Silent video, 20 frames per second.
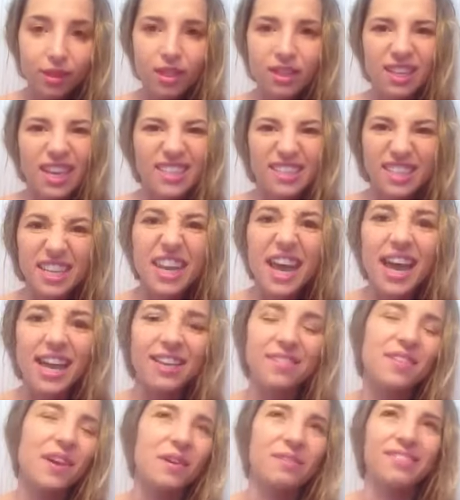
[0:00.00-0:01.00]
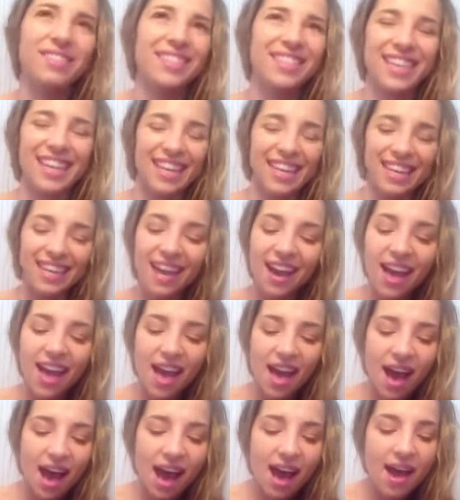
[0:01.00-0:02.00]
like today. No, I'm just kidding.
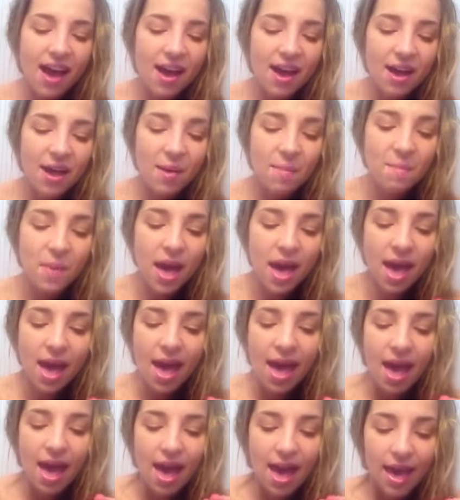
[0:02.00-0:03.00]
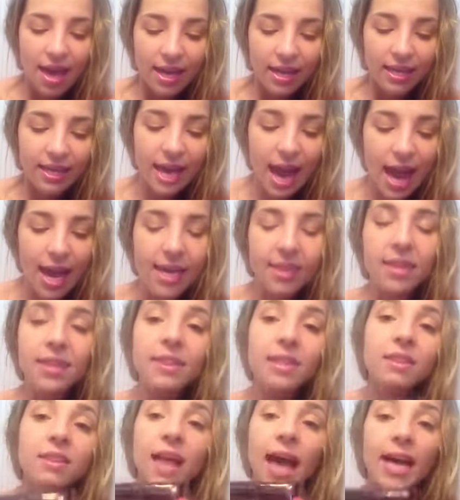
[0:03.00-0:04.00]
Yeah. And then
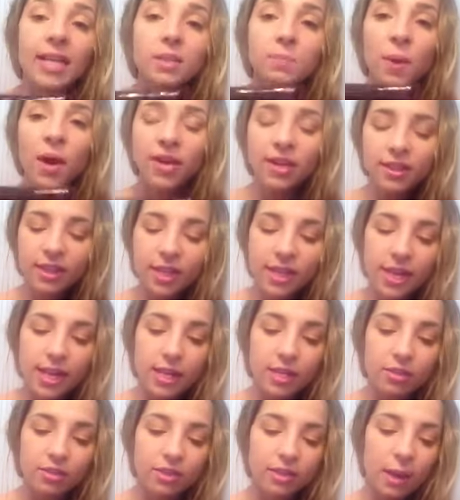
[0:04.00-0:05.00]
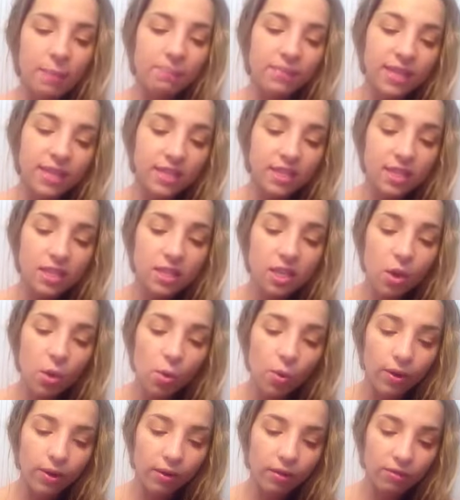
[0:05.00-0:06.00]
the last product that I used up, this is the
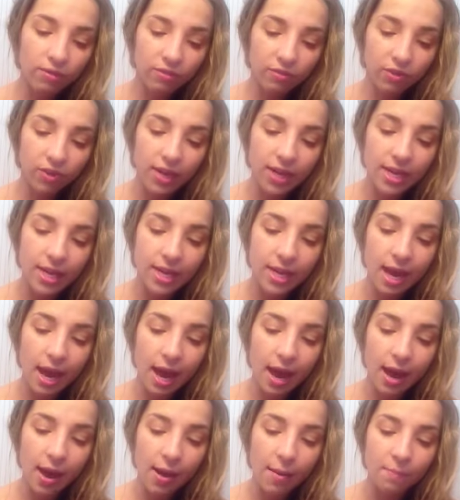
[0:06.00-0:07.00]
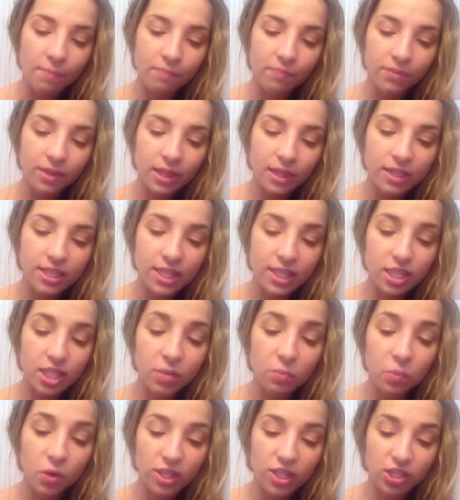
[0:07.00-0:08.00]
oil-free, tinted
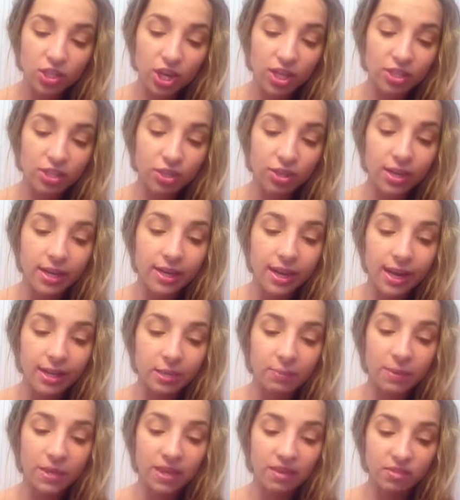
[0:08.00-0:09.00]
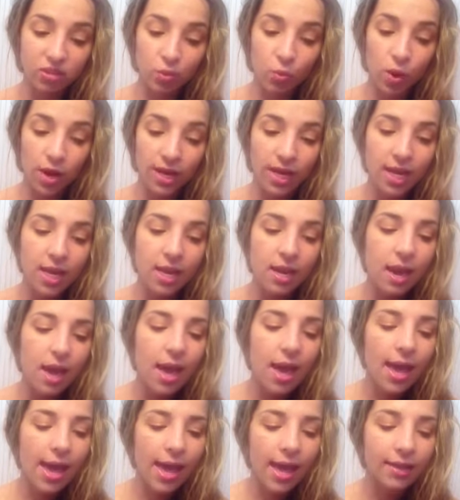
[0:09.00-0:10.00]
moisturizer in SPF 20.
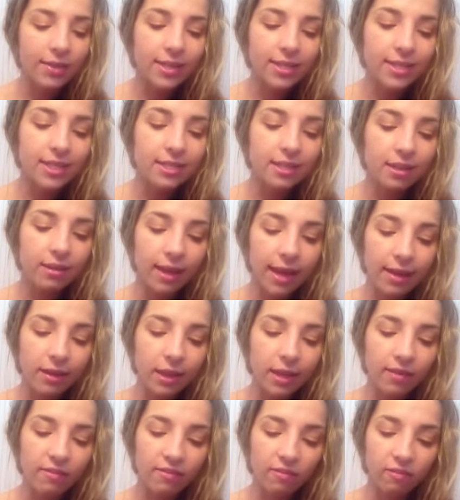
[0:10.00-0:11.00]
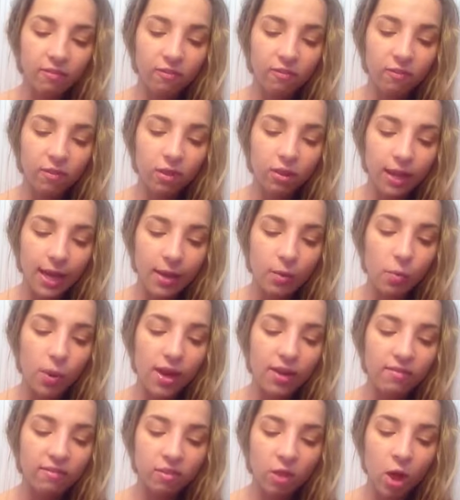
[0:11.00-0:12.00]
And this is the
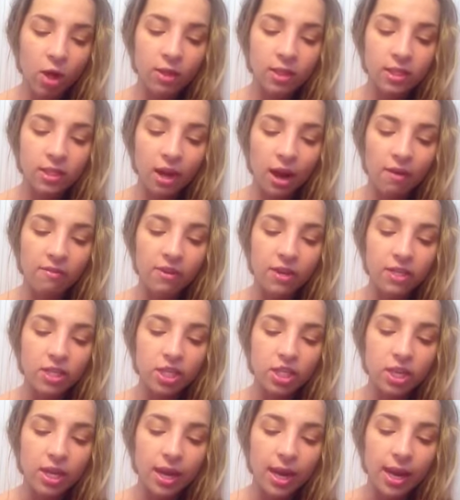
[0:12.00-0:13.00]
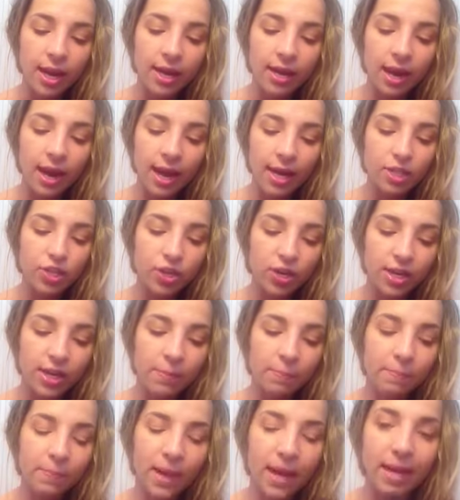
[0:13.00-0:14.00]
lightweight flawless coverage and
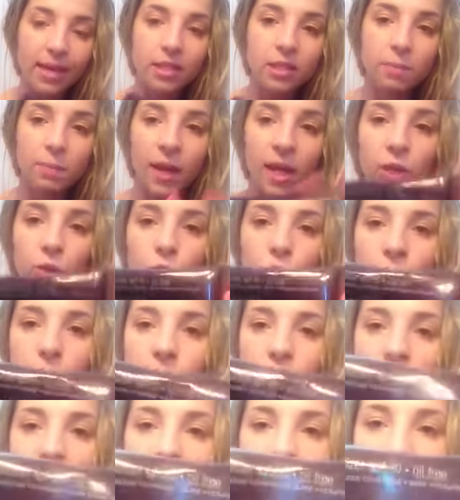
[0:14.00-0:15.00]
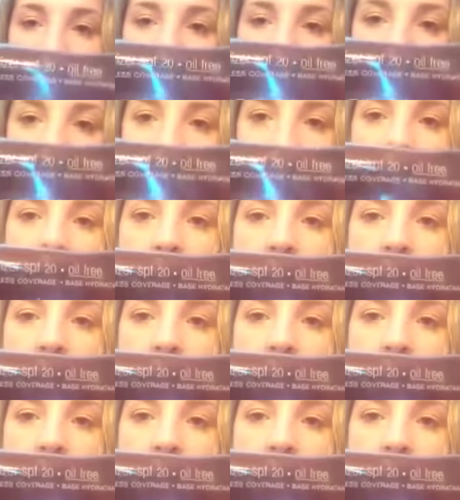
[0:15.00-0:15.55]
hydrating base by Laura Mercier. And